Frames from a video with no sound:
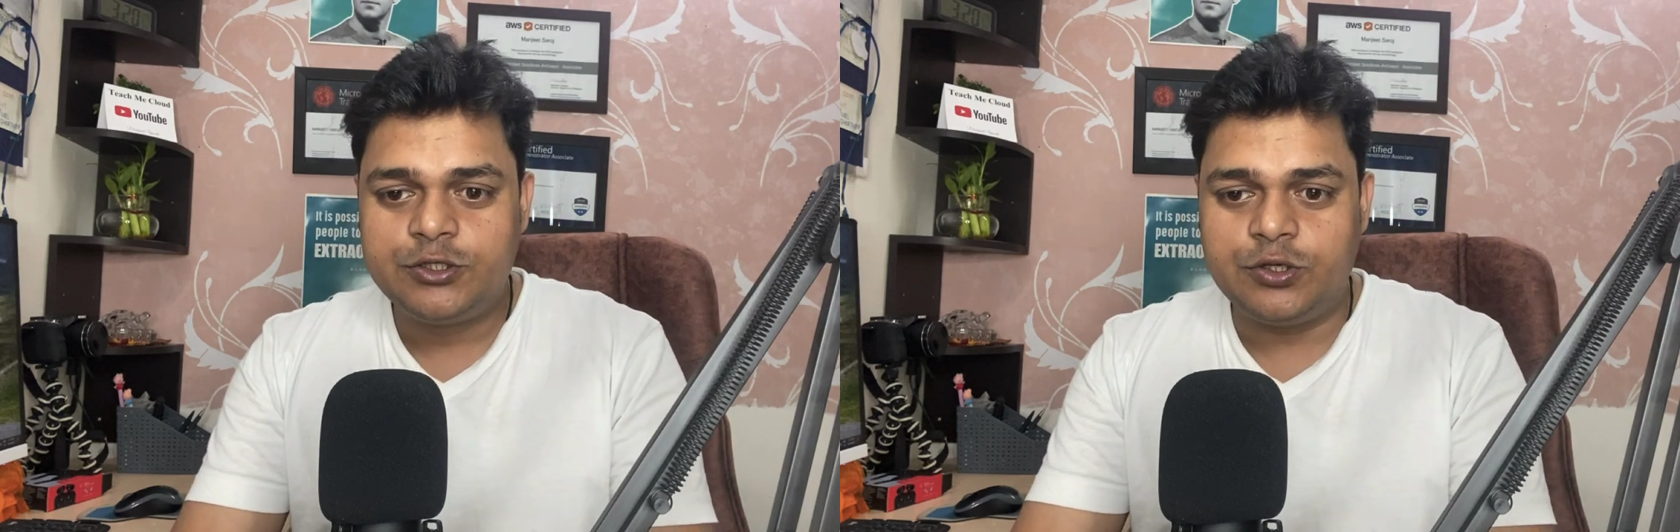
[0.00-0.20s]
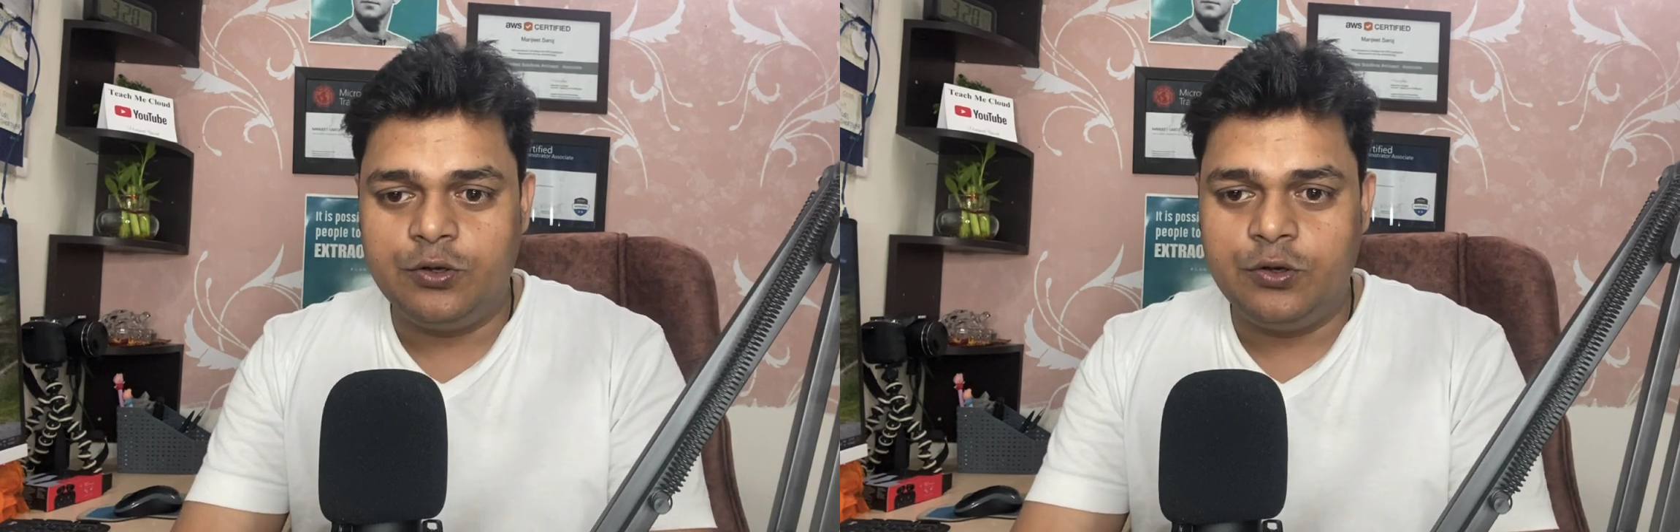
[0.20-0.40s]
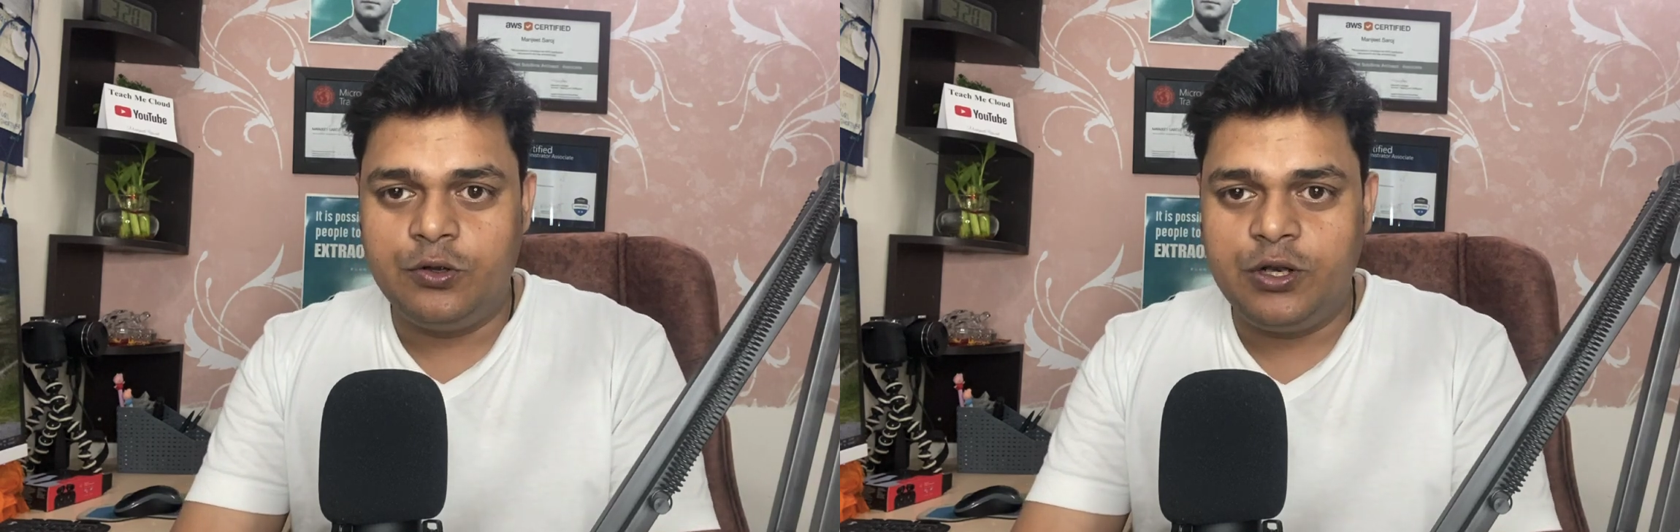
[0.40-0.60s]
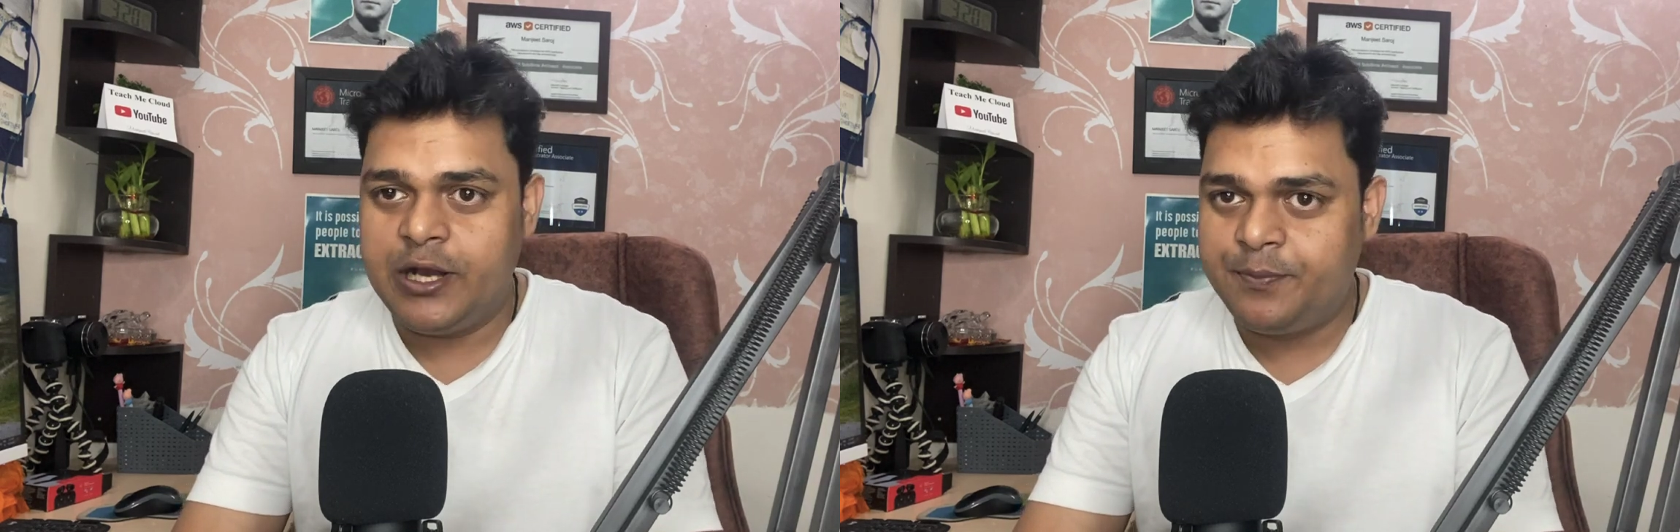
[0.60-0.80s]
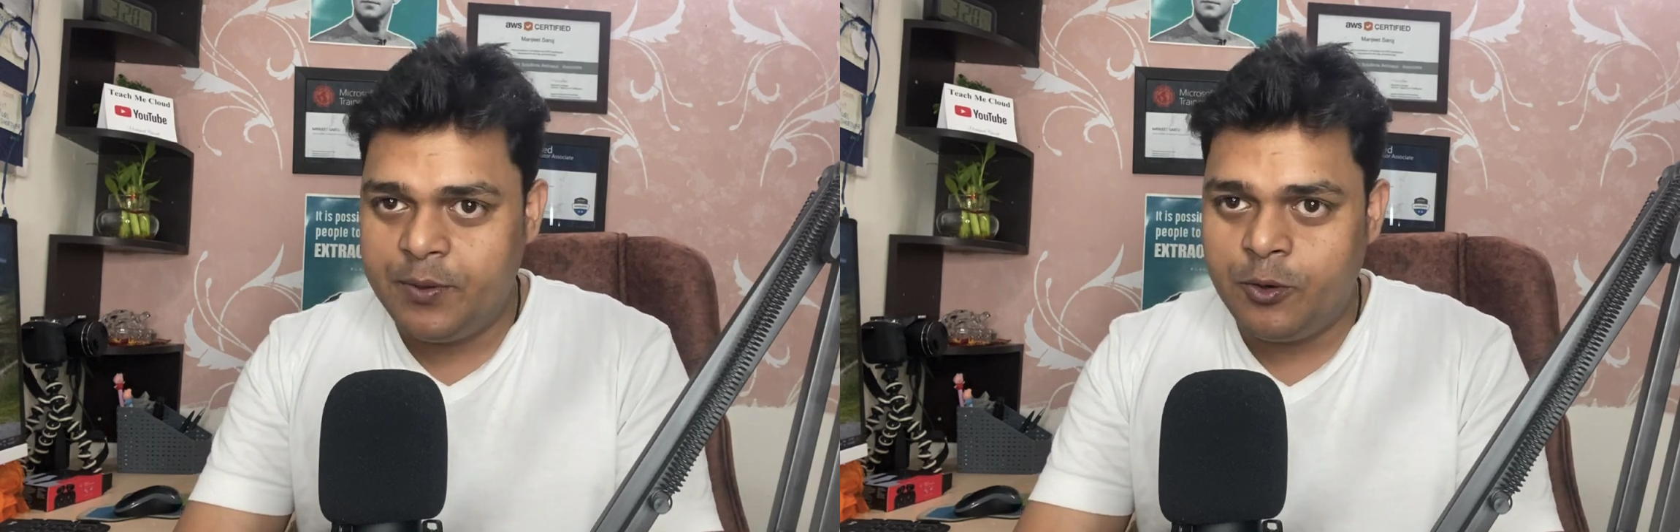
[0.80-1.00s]
So
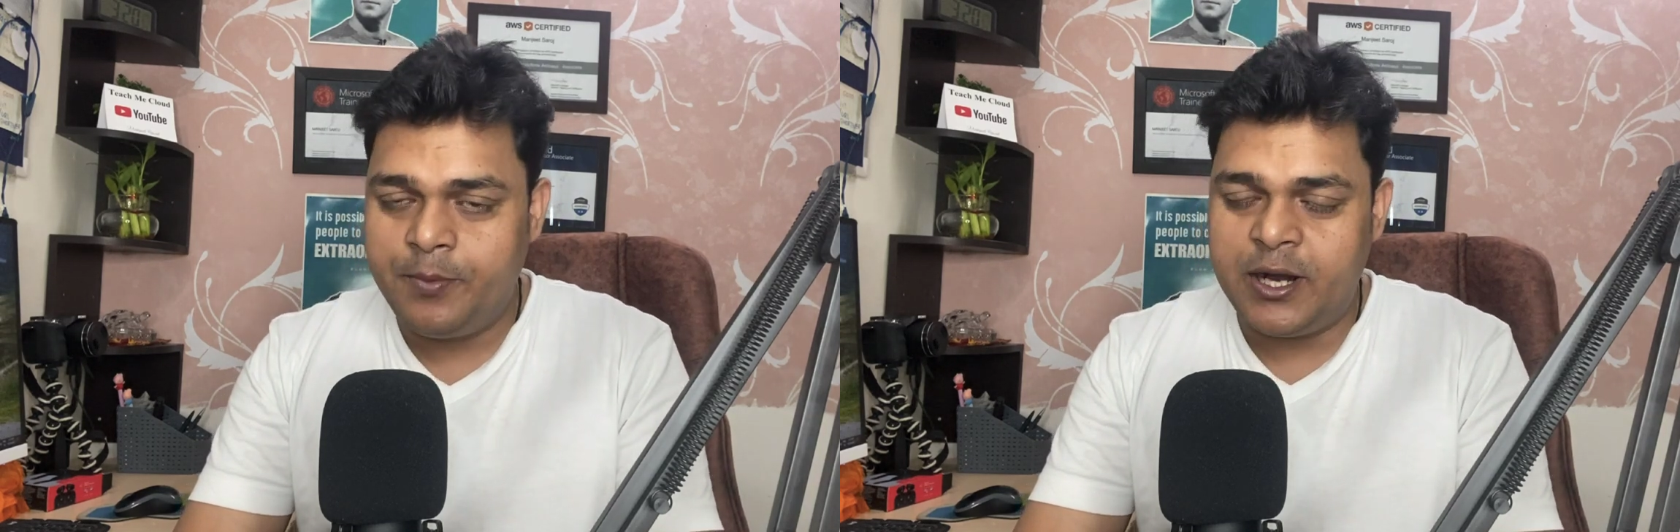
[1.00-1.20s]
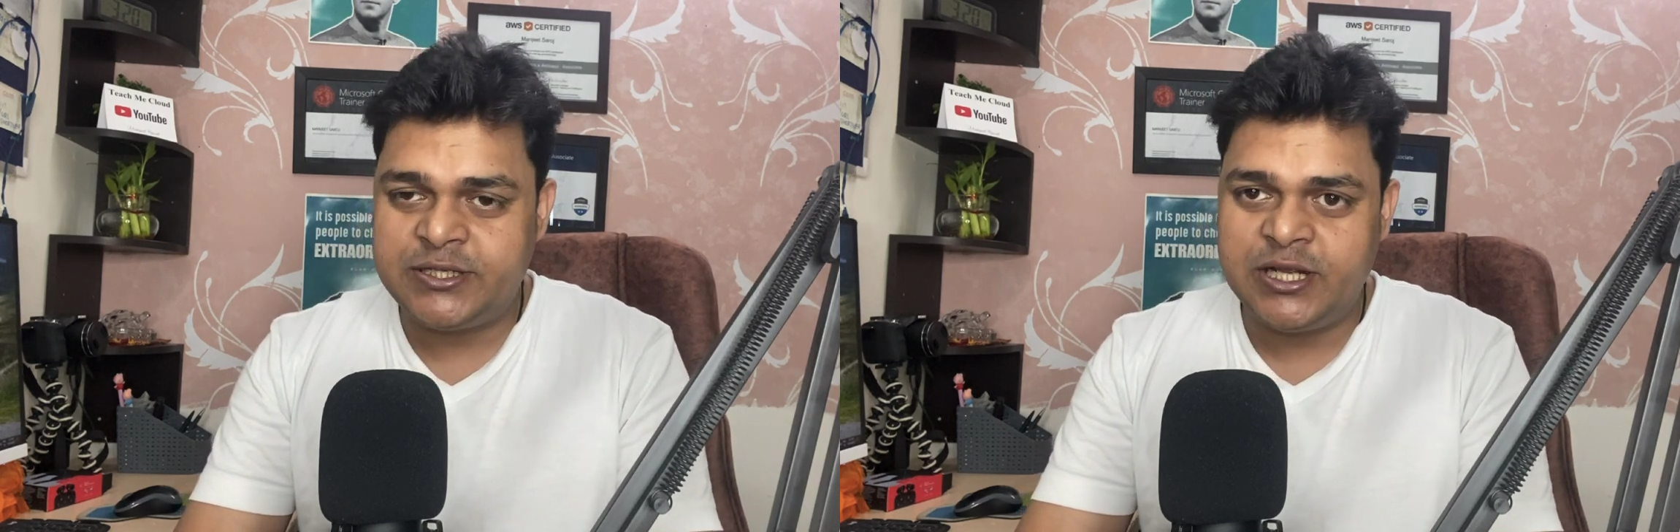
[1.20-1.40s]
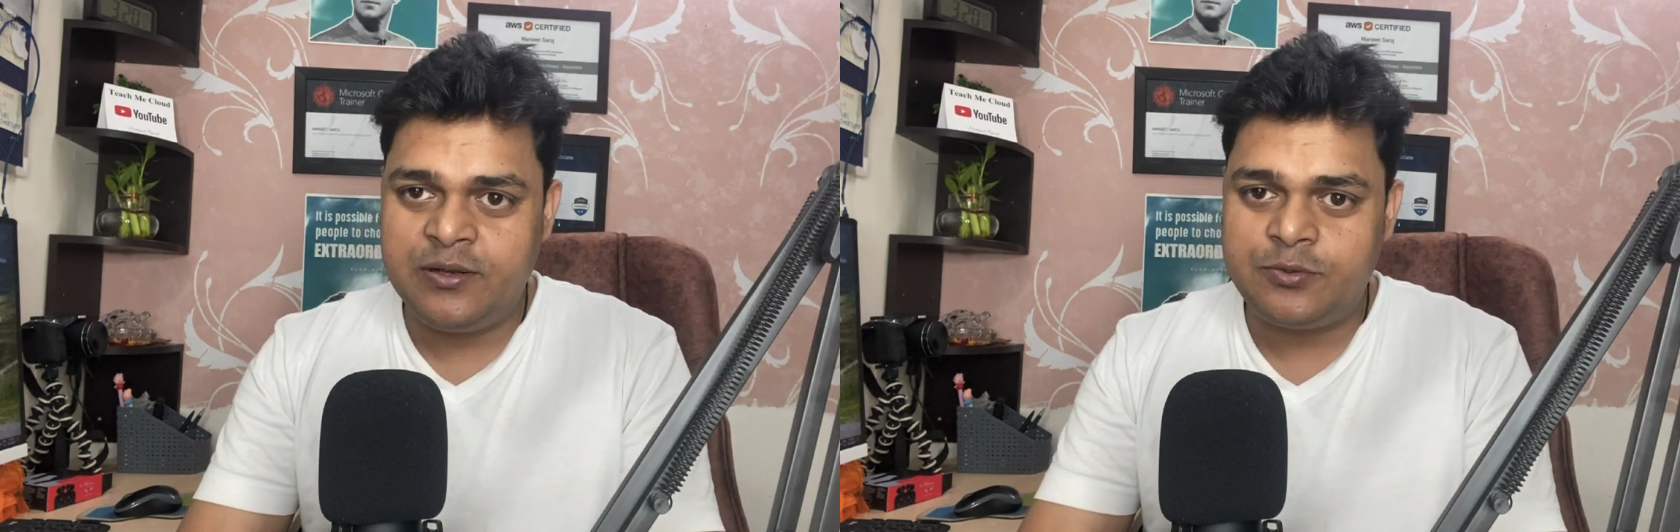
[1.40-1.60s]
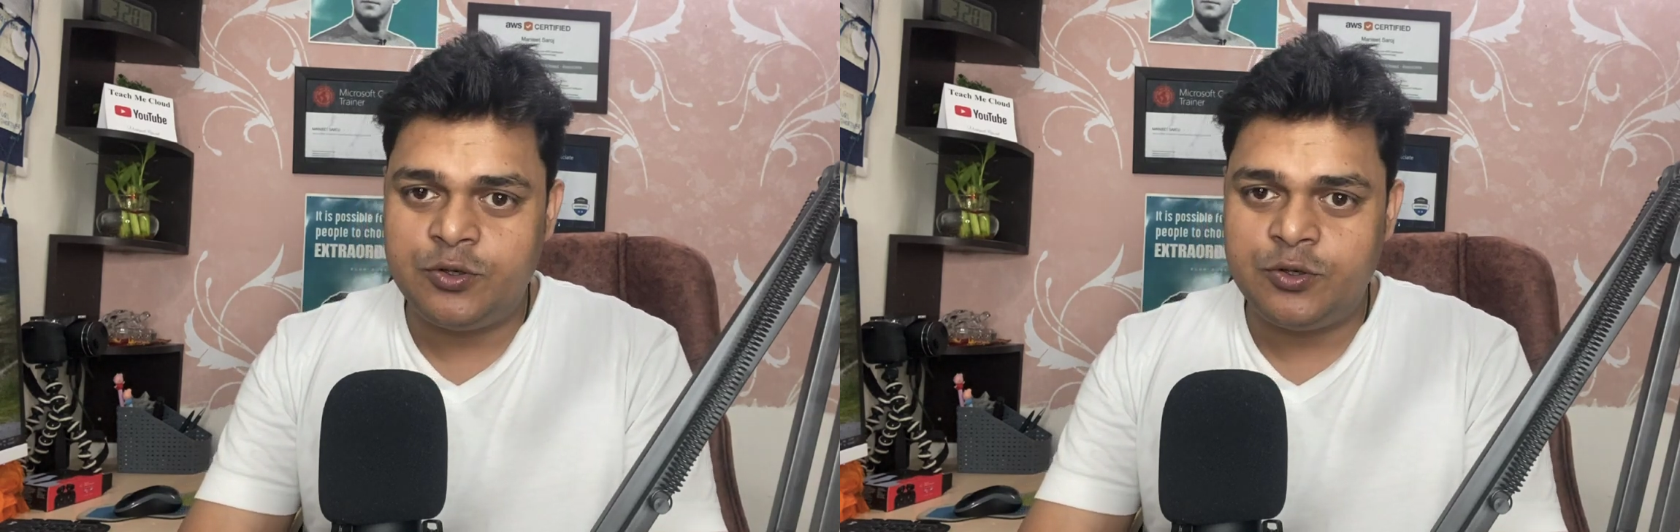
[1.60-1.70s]
let me move ourselves